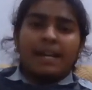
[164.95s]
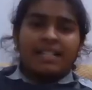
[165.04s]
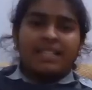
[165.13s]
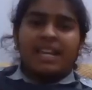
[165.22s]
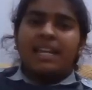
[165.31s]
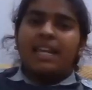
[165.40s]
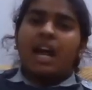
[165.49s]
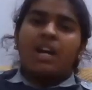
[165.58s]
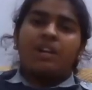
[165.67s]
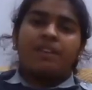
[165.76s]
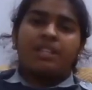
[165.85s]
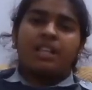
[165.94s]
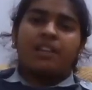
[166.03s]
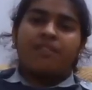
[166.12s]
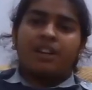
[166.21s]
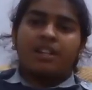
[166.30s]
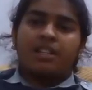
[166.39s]
Maintaining cardiovascular
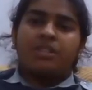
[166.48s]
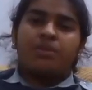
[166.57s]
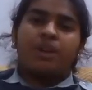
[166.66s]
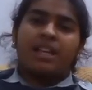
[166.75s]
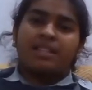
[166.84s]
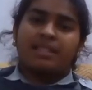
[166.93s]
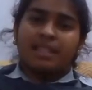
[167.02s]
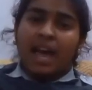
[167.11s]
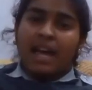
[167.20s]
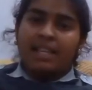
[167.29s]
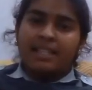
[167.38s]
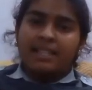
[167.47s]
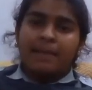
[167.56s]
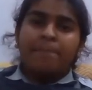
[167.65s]
fitness through exercise